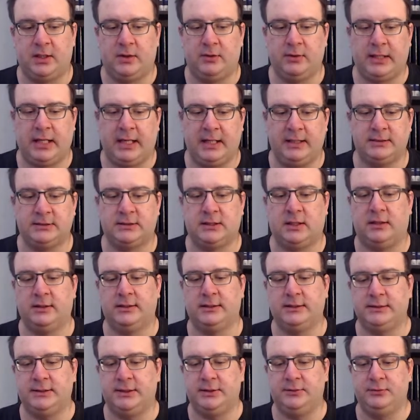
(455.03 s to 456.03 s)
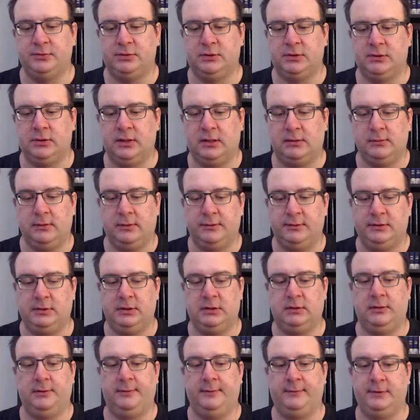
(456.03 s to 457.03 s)
Okay, as long as you
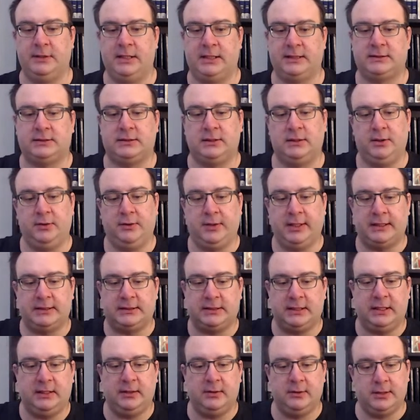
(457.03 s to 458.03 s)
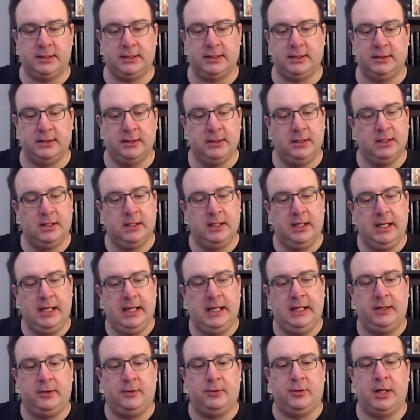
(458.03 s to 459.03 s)
listen, you get to hear the
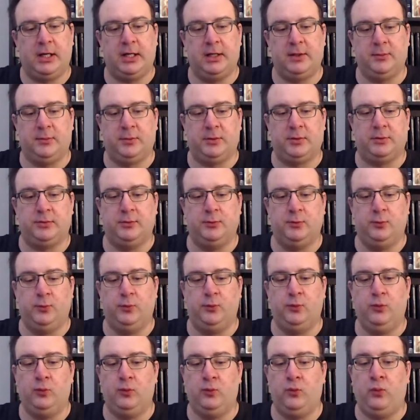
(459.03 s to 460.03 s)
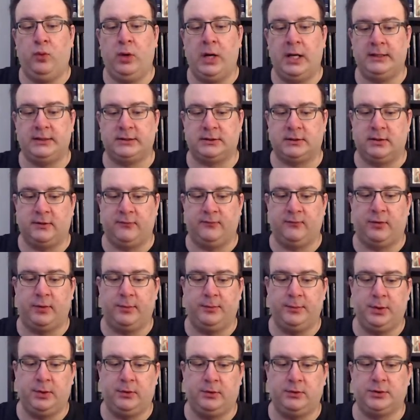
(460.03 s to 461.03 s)
incredible wisdom
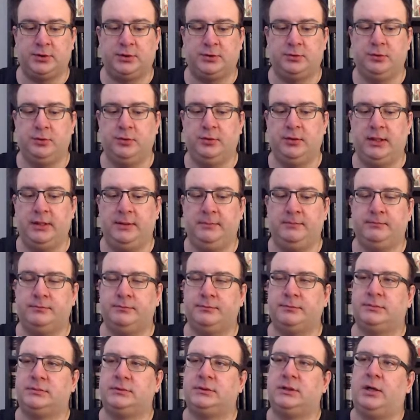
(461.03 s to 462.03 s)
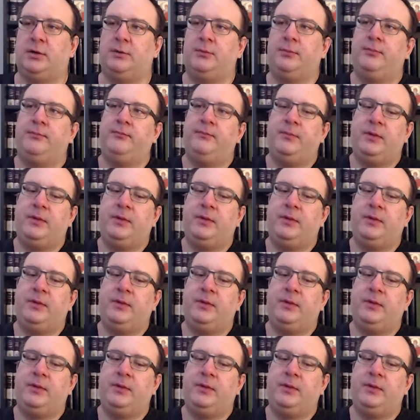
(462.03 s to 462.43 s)
from yours truly. So,